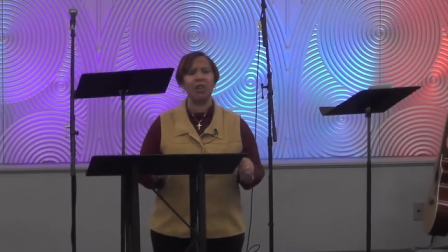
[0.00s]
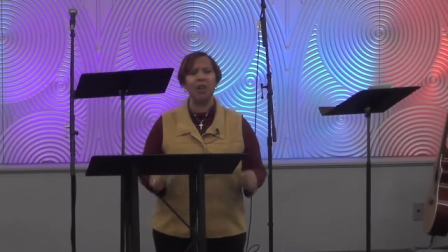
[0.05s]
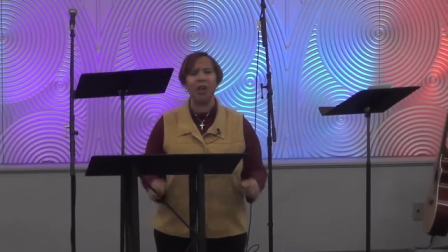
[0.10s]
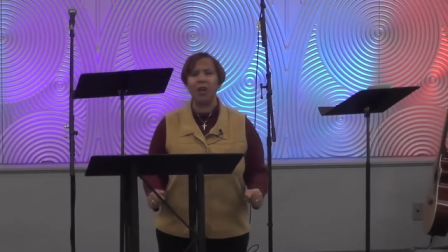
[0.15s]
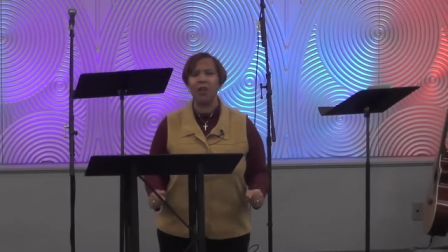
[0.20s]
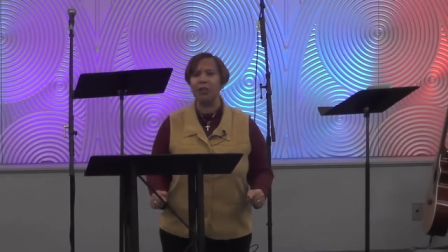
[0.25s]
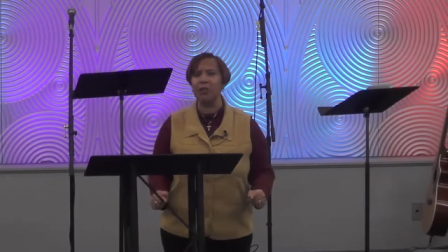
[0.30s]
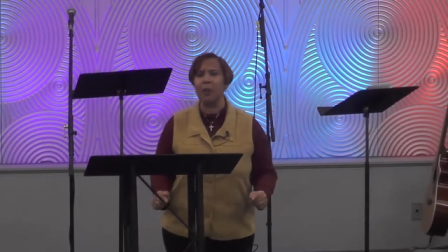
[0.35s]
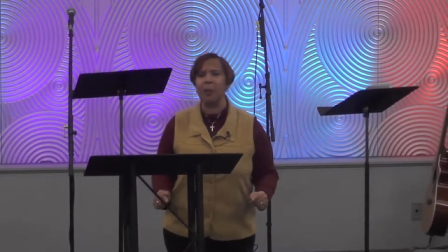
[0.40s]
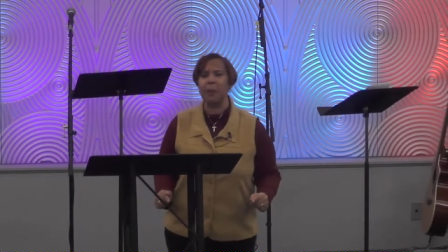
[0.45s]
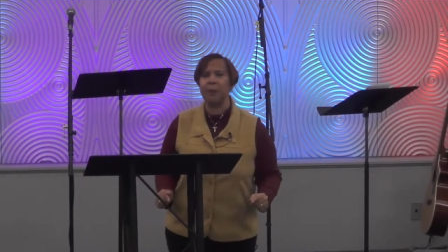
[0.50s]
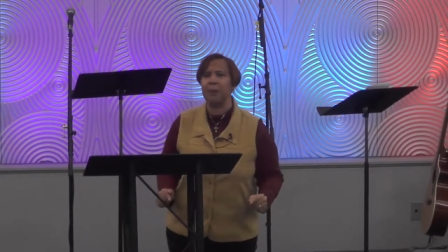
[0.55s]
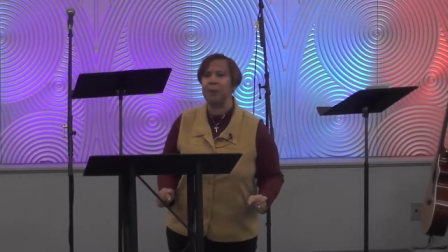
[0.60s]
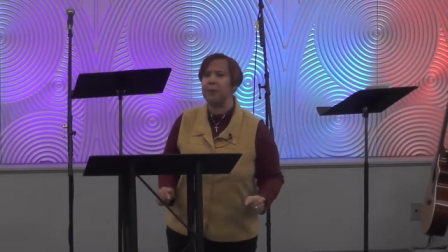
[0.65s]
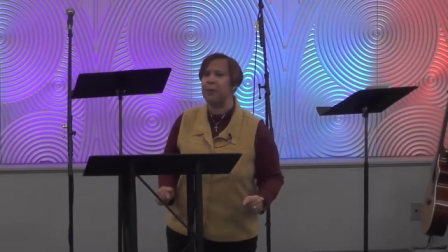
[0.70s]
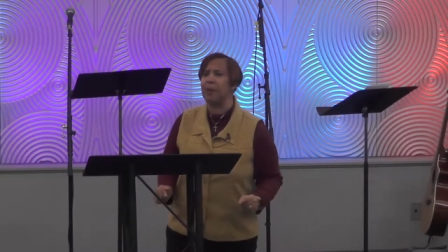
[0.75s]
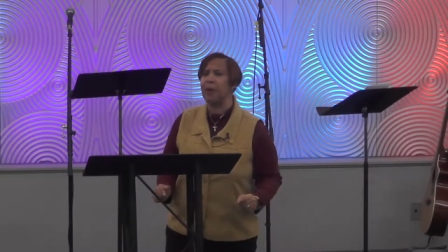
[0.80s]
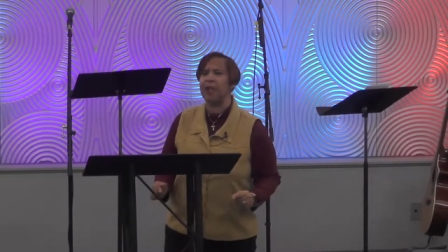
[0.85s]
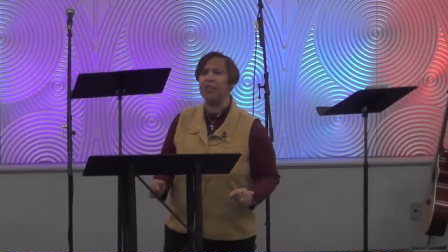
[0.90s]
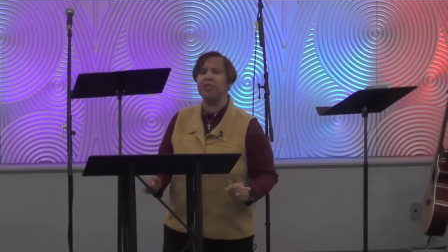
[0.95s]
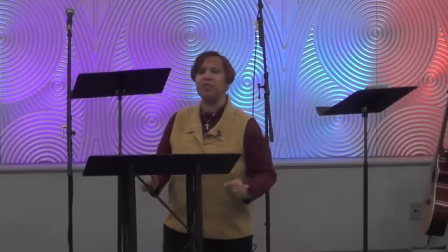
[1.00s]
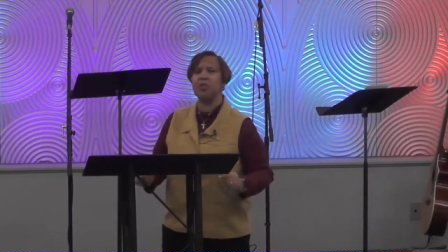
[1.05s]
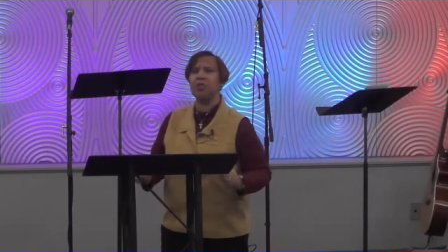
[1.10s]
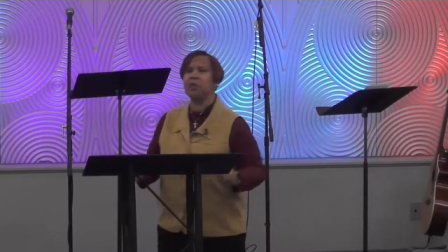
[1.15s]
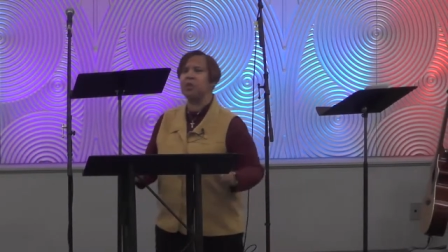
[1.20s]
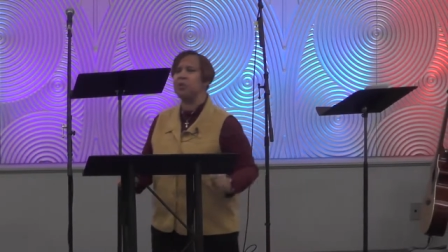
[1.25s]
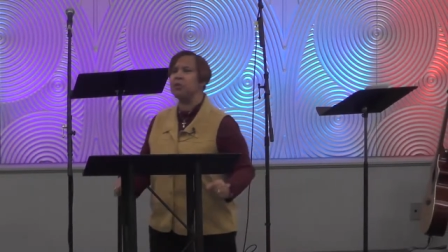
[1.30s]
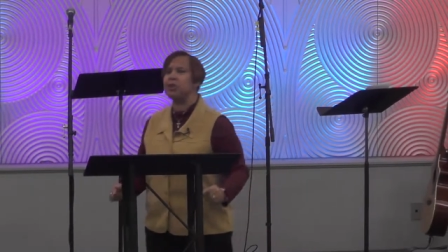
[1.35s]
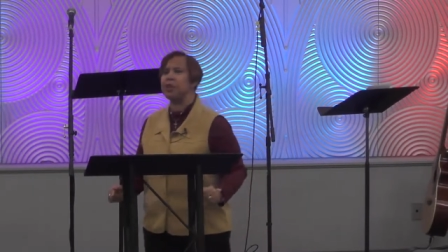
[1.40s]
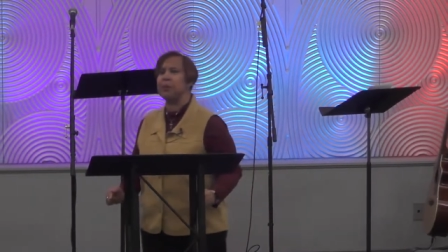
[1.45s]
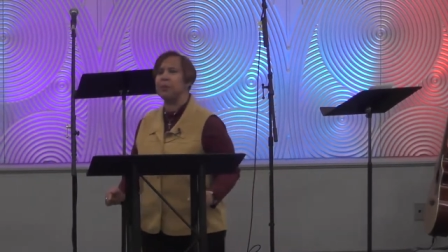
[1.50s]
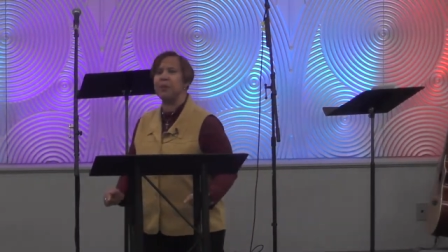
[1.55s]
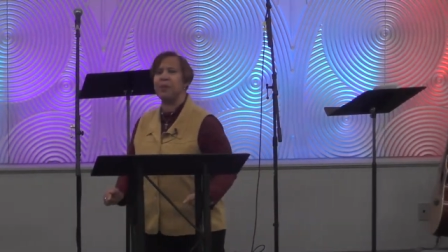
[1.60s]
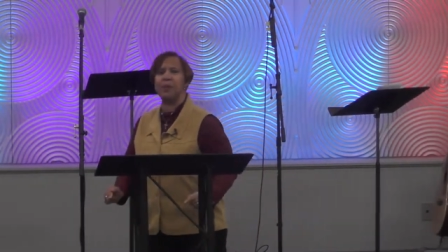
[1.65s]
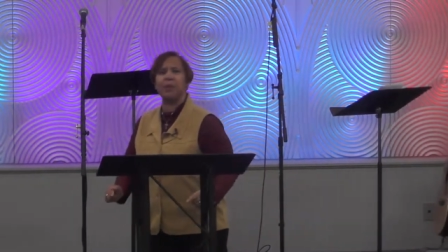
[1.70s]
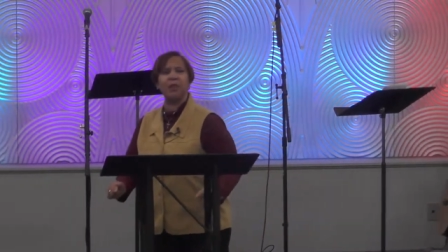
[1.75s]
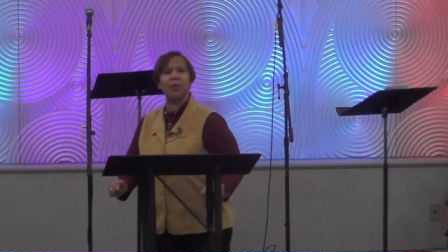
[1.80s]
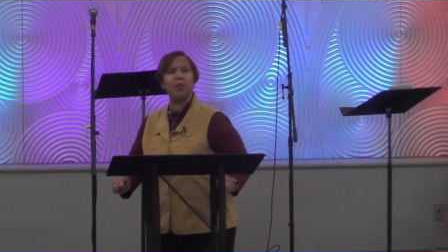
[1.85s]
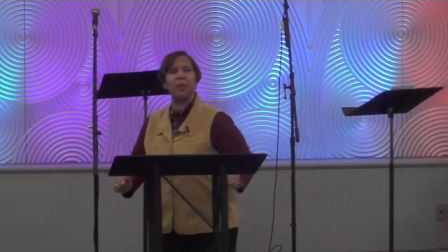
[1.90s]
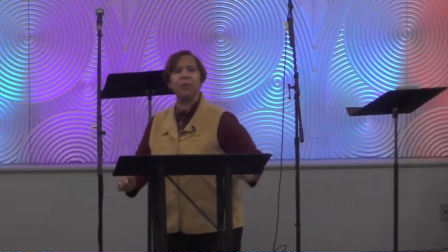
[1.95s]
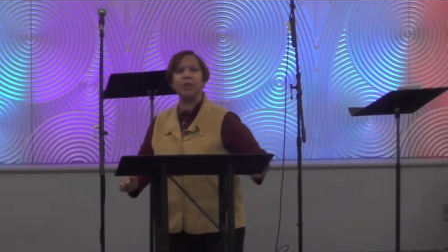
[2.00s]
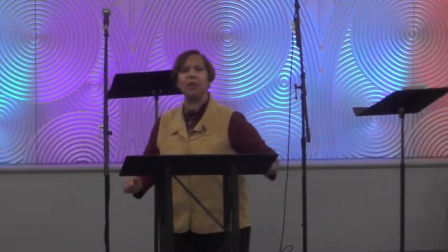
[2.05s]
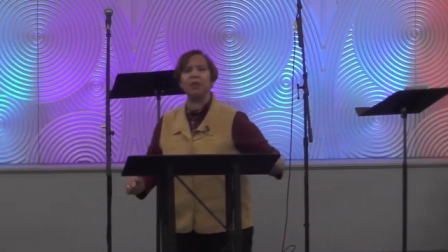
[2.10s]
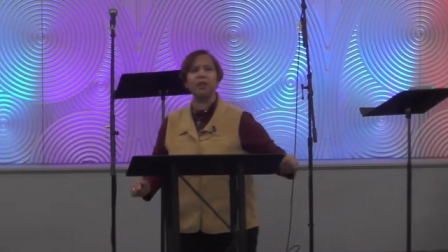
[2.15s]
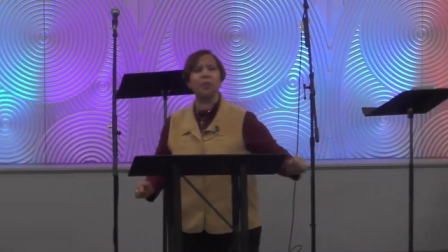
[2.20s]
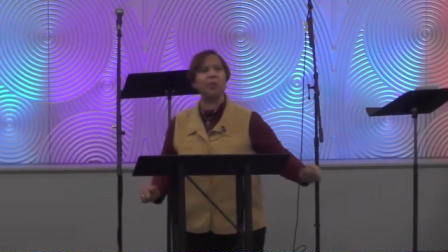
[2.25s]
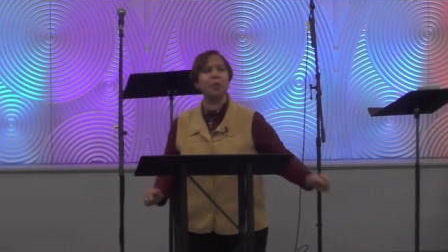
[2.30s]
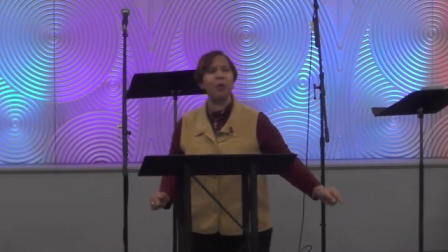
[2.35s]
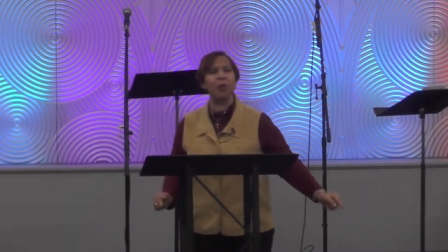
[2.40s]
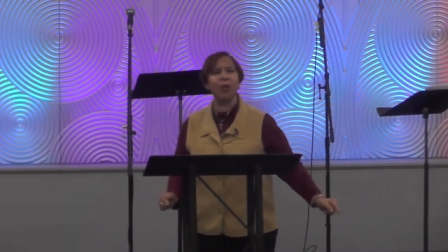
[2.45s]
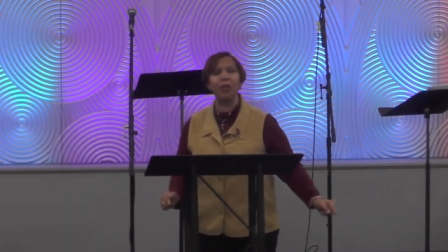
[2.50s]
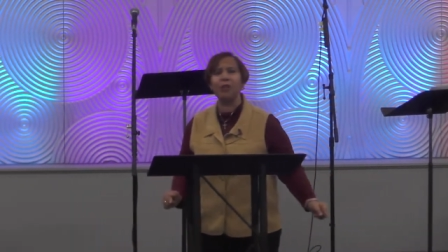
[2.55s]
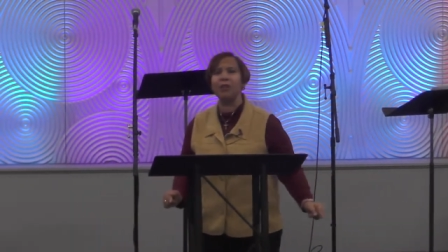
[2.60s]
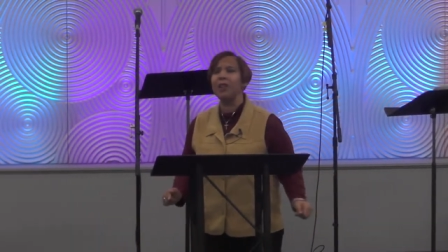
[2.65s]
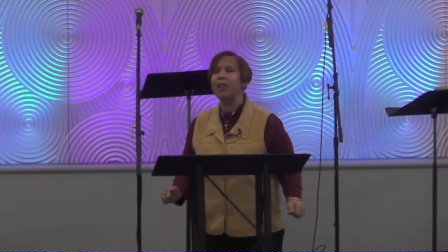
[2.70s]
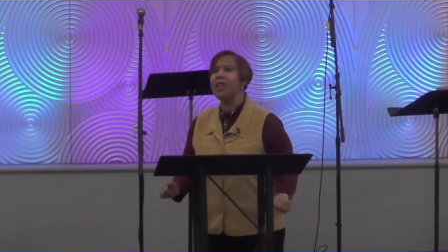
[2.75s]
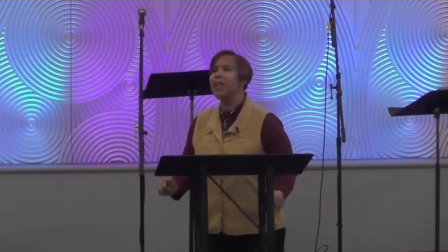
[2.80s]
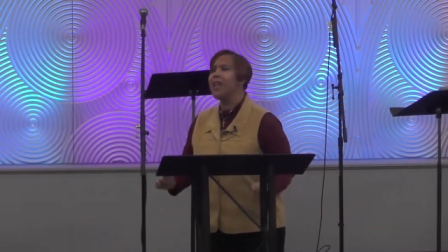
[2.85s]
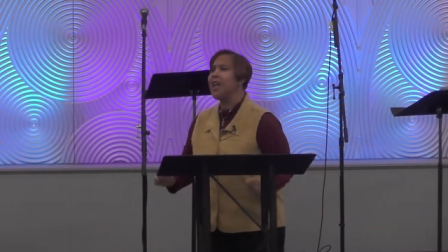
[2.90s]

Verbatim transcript: hard on people as you used to be when you were in the world,